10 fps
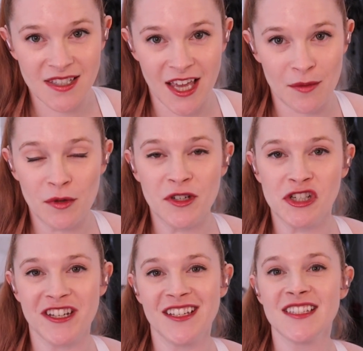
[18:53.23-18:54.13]
cable
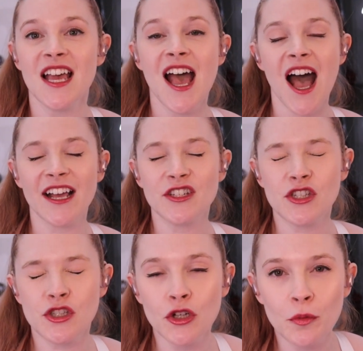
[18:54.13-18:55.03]
machines, I
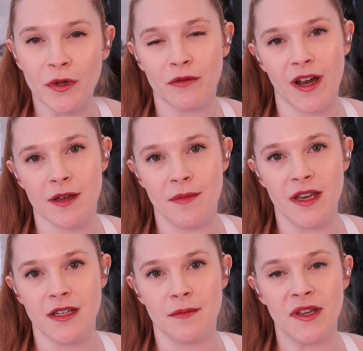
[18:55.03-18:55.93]
super
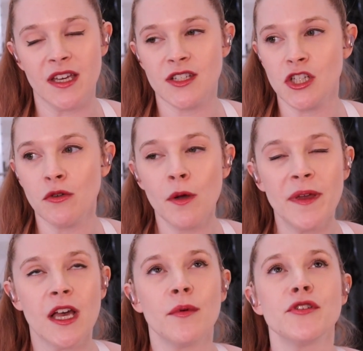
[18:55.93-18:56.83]
recommend it because you will
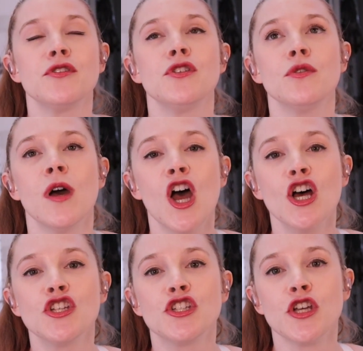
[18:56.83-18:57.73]
be able to do
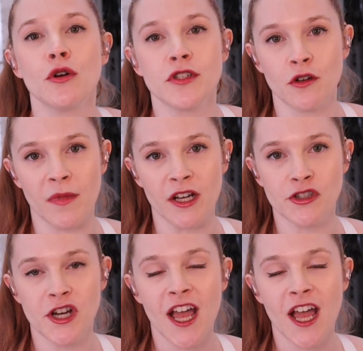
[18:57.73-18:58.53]
so much.